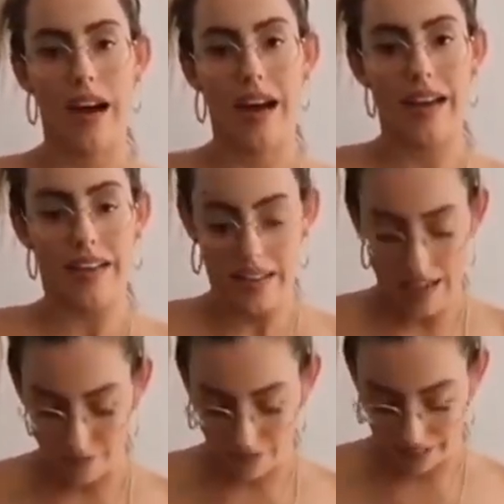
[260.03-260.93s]

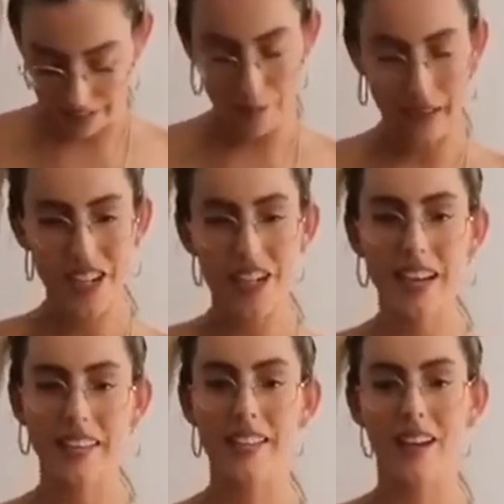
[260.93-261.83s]
I really
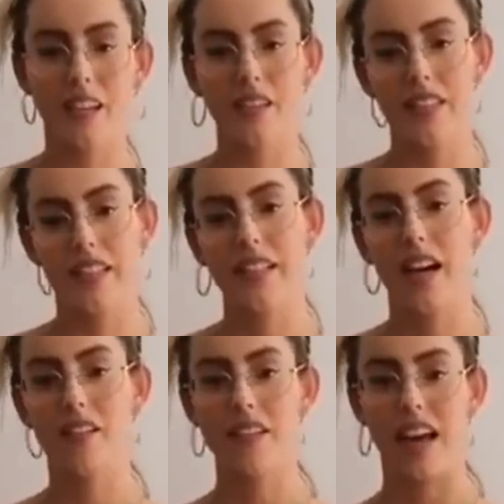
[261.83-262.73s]
appreciate these kind of
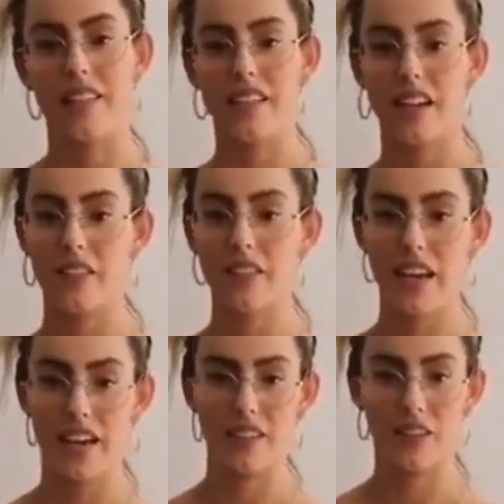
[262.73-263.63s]
details and this kind of
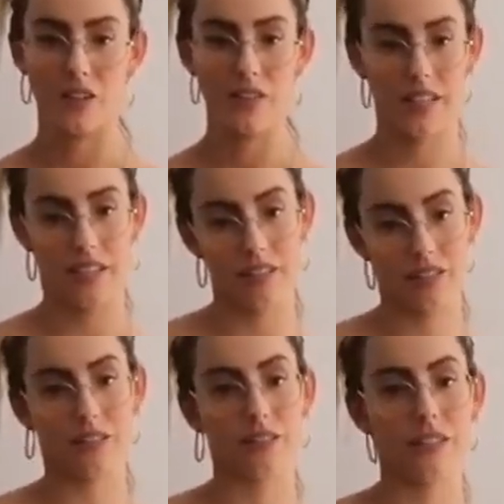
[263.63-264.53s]
care that goes
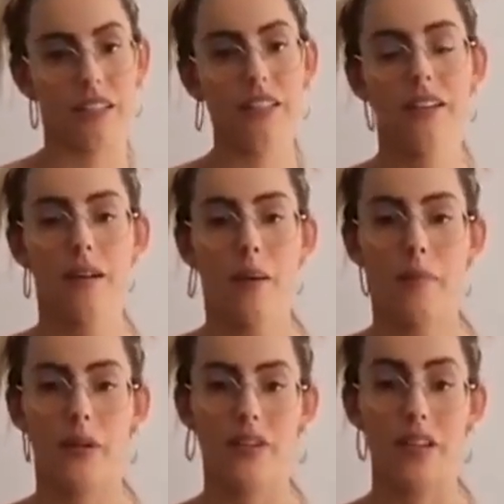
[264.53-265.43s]
into clothing
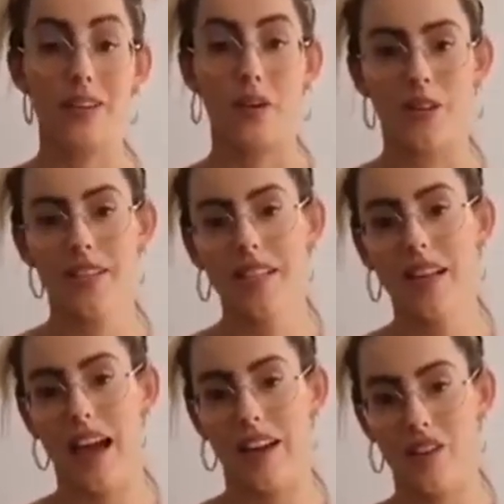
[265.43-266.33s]
because I notice it
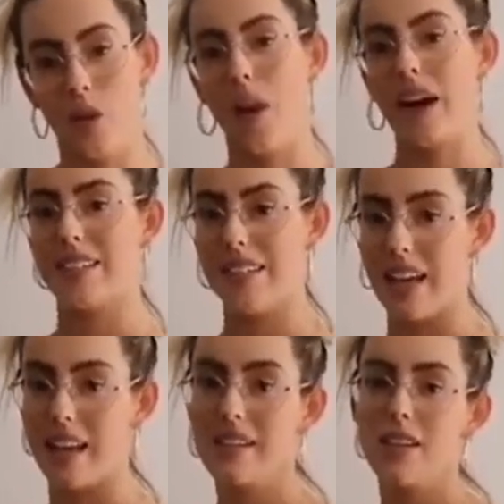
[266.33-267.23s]
and I know why it's
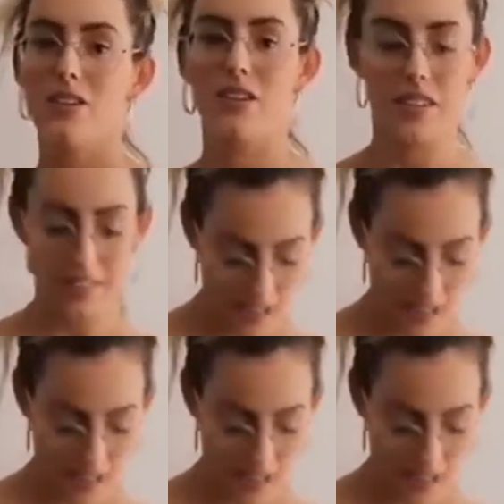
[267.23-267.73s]
there. So